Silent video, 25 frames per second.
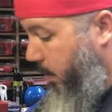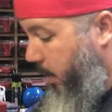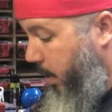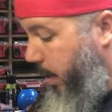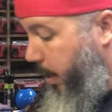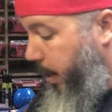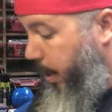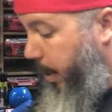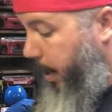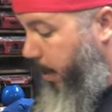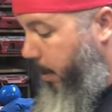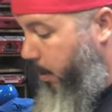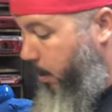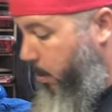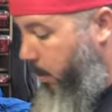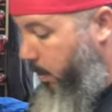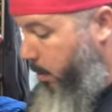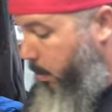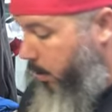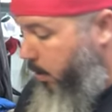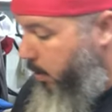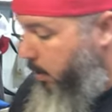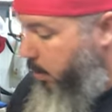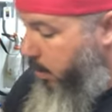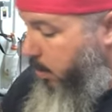There you go,
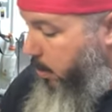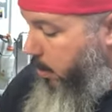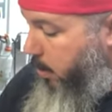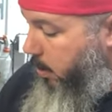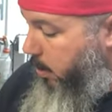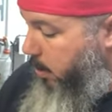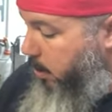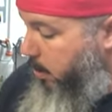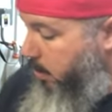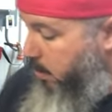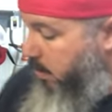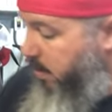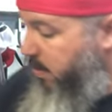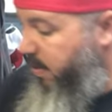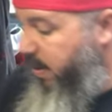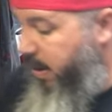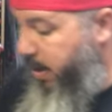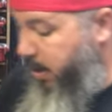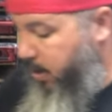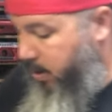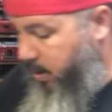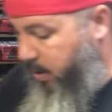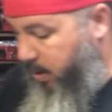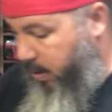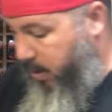
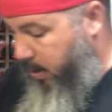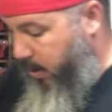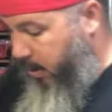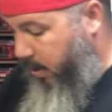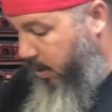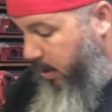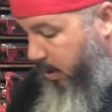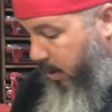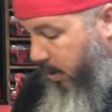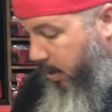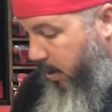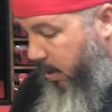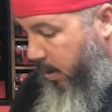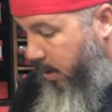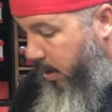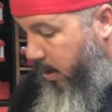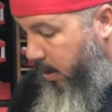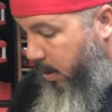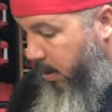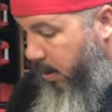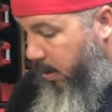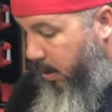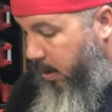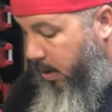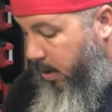fits.
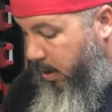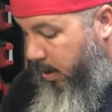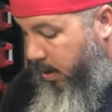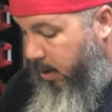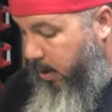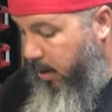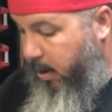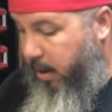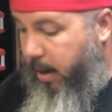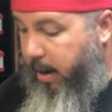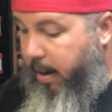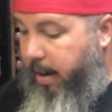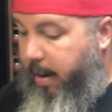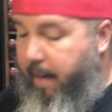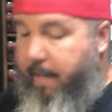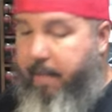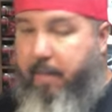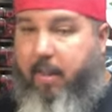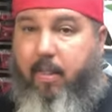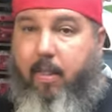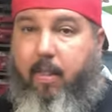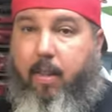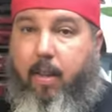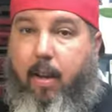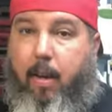And
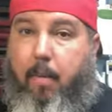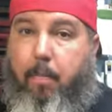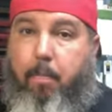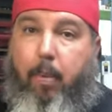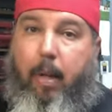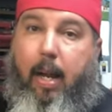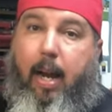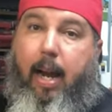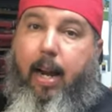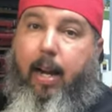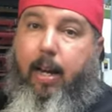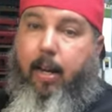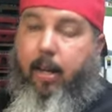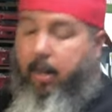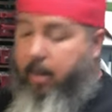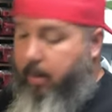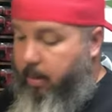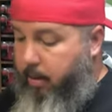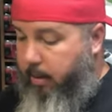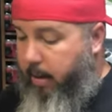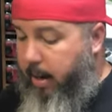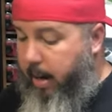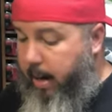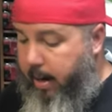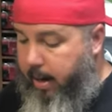obviously
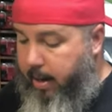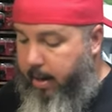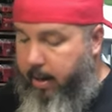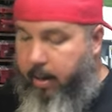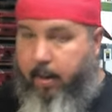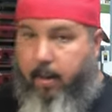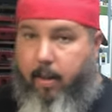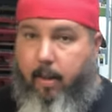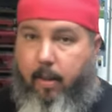black, red,